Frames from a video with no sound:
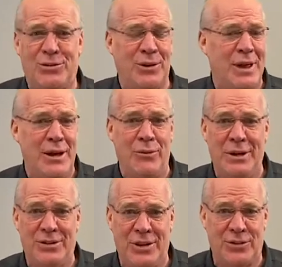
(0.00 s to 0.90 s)
so they
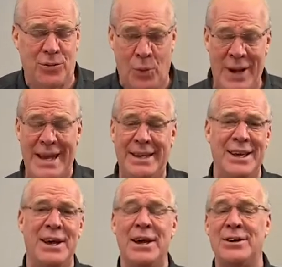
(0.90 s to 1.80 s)
would just
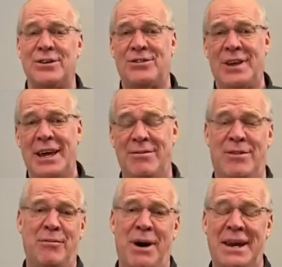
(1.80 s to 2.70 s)
wait to save
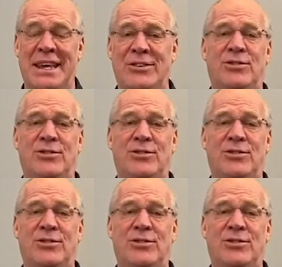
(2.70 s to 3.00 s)
the money.